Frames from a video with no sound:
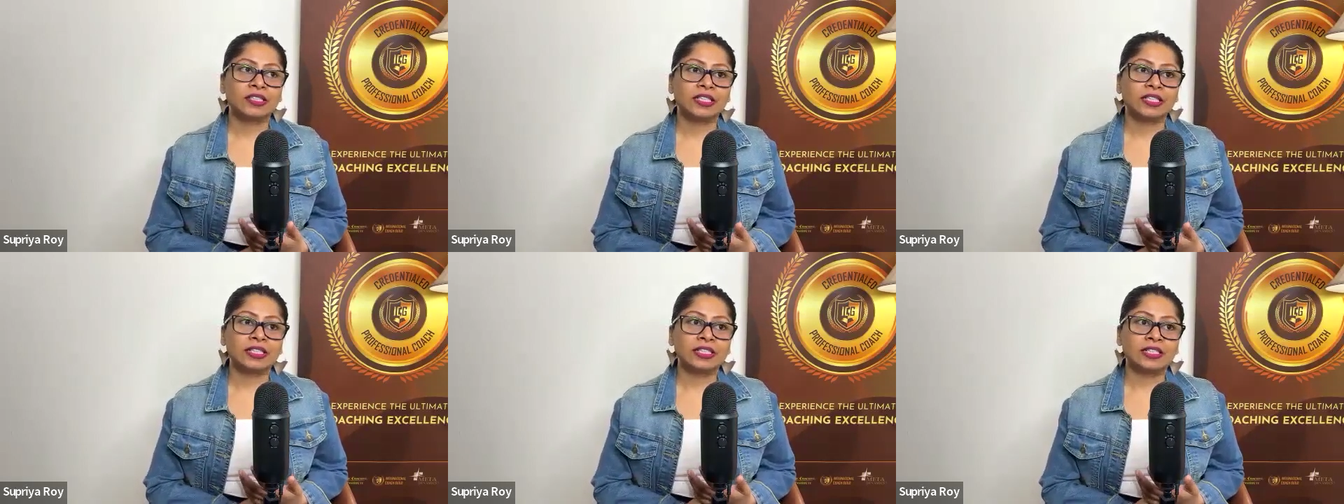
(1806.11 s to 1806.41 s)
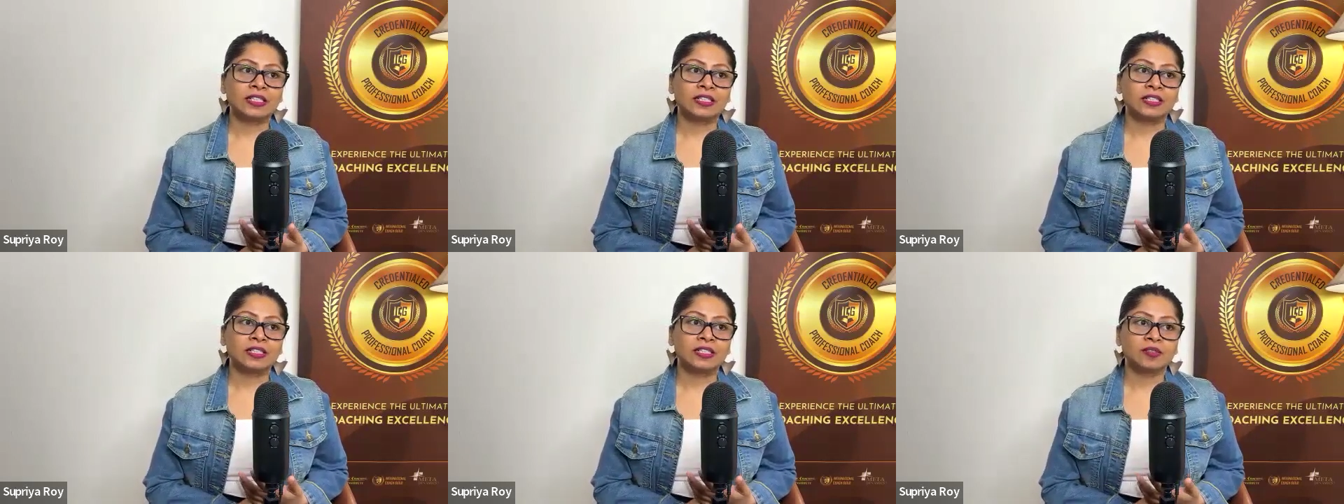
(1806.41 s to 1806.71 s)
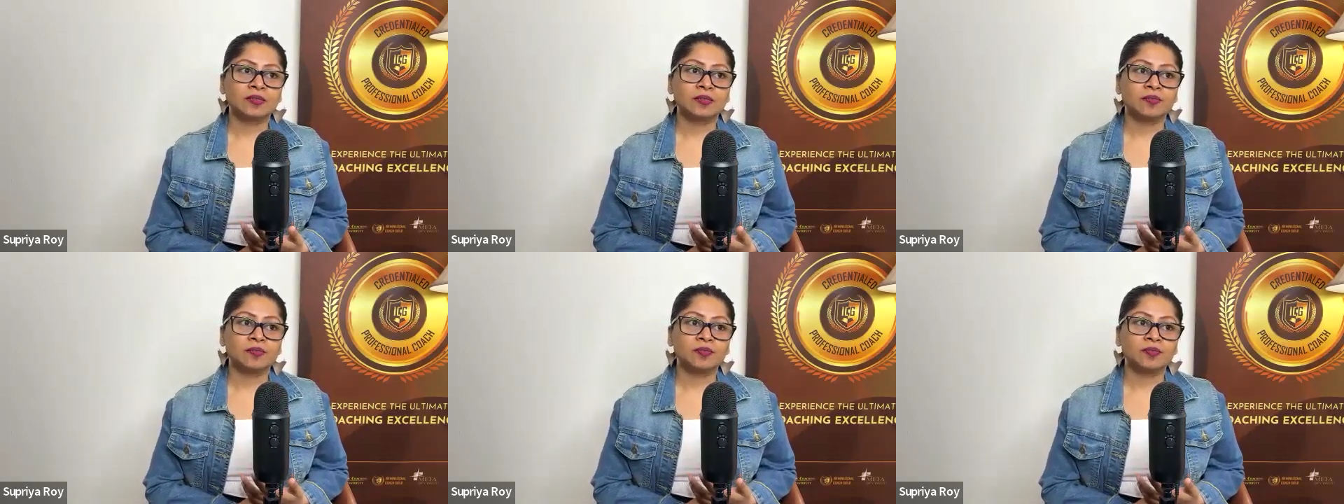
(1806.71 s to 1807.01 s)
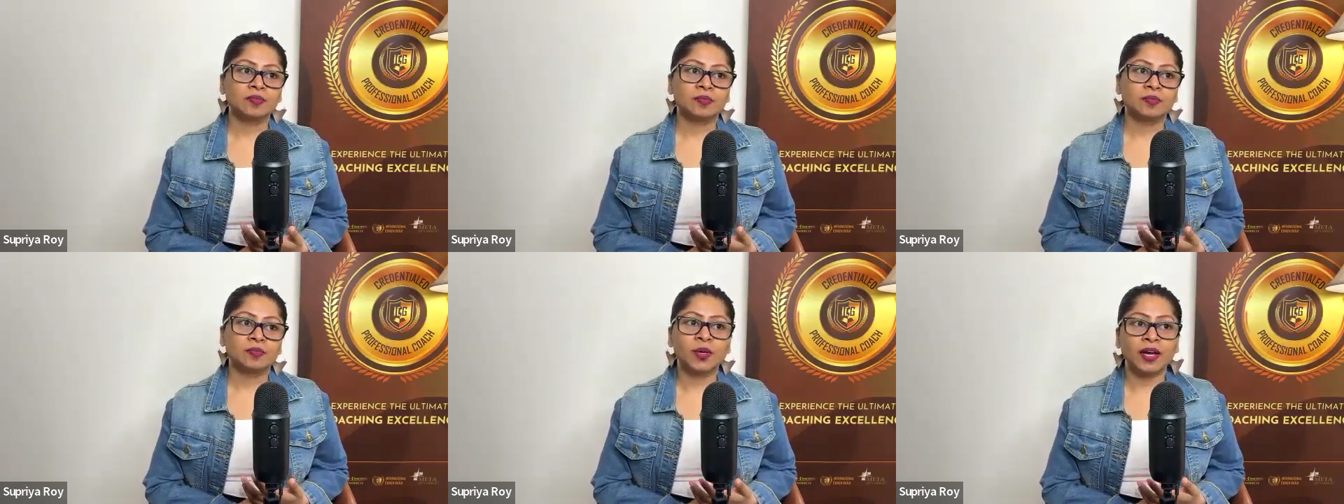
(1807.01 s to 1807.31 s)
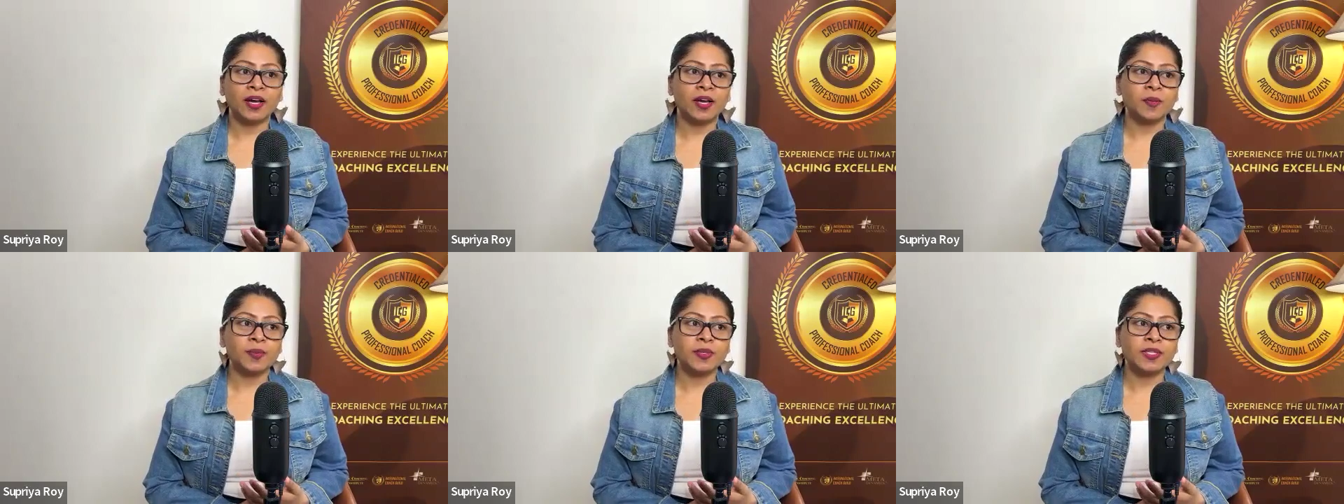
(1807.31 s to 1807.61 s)
uh
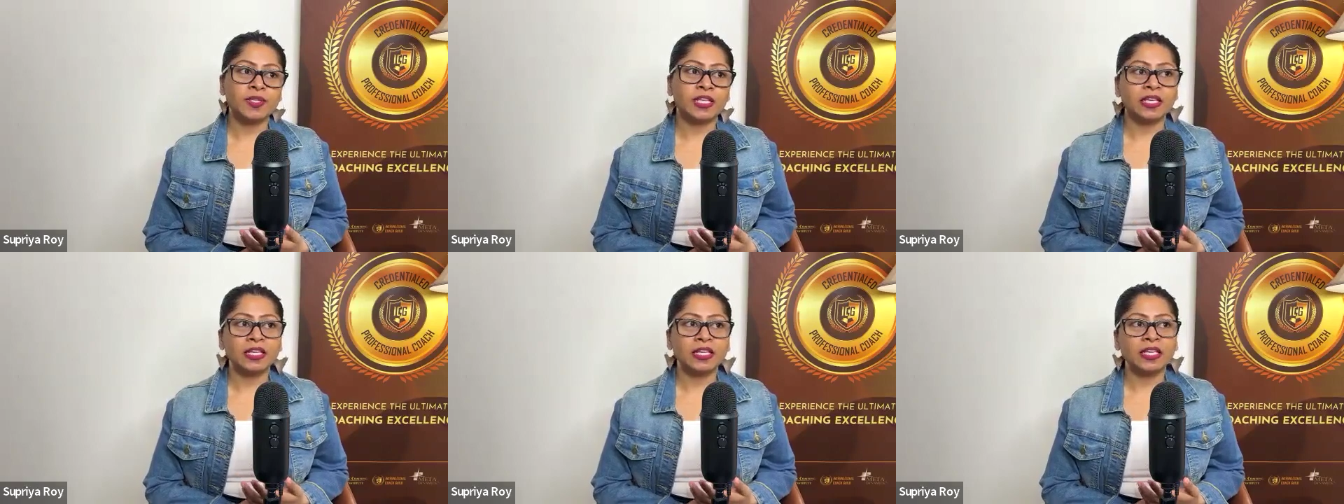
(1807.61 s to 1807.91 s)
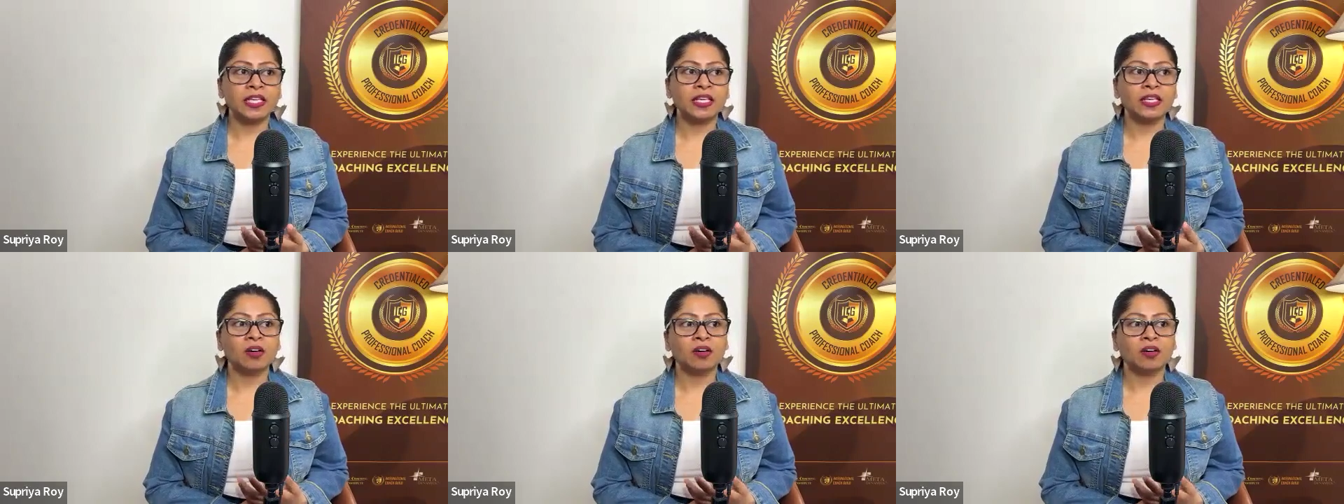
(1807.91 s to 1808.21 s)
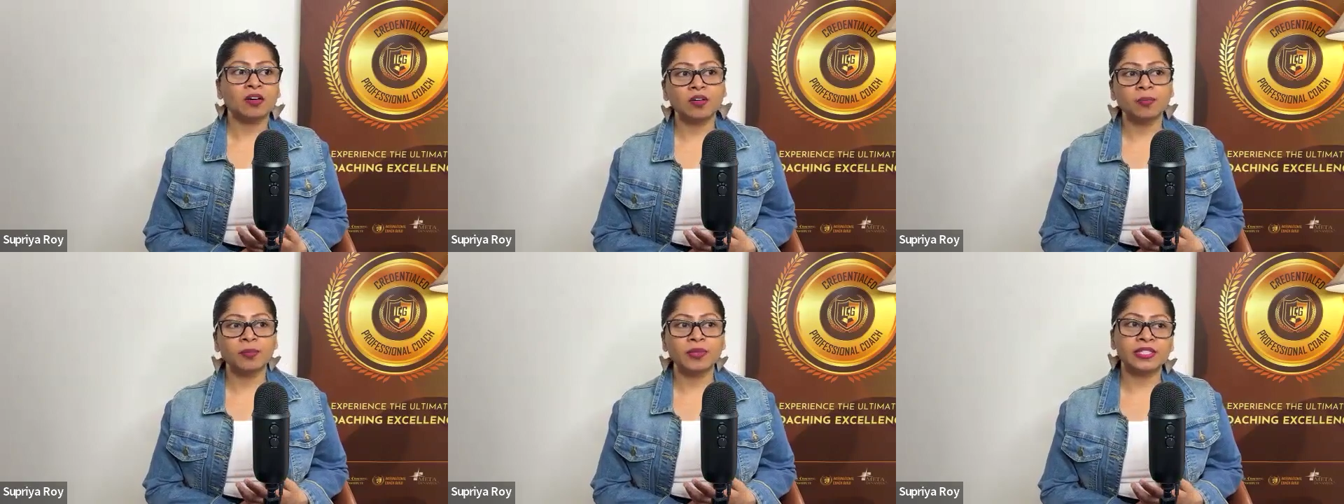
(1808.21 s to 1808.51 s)
perhaps thinking, oh,